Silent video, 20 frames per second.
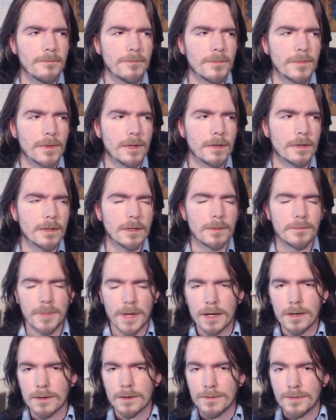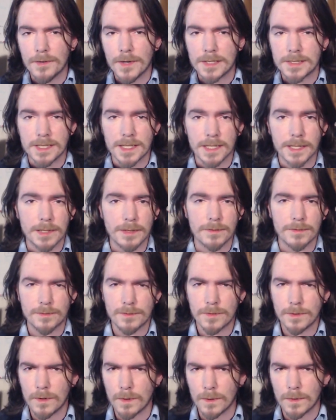I'm paraphrasing here,
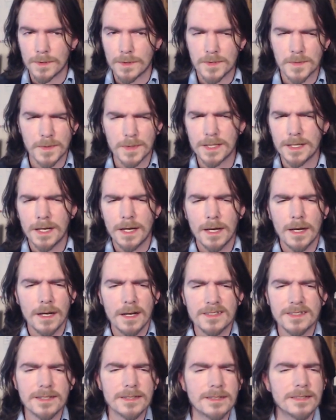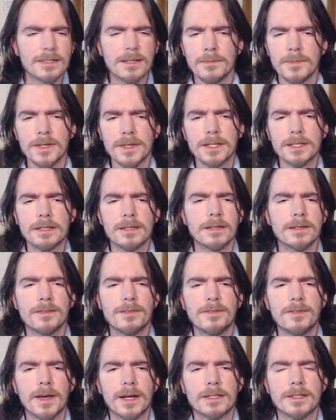of course, but he said something to the
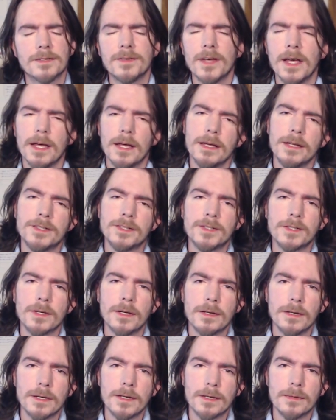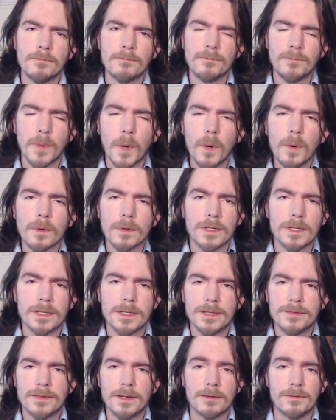effect of, it's
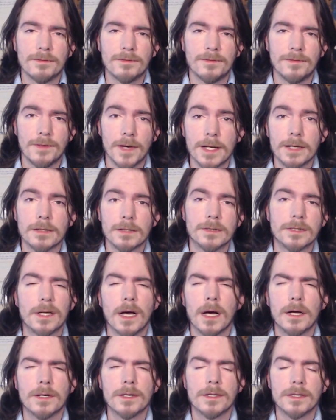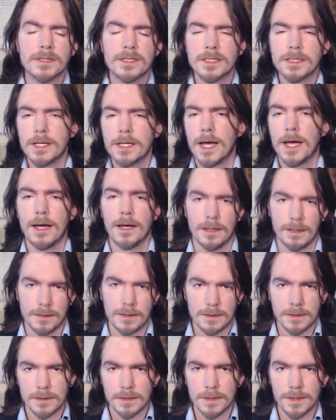important, if not vital, to understand
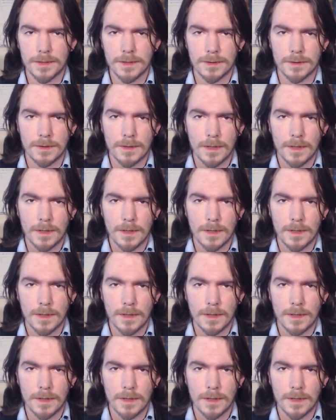your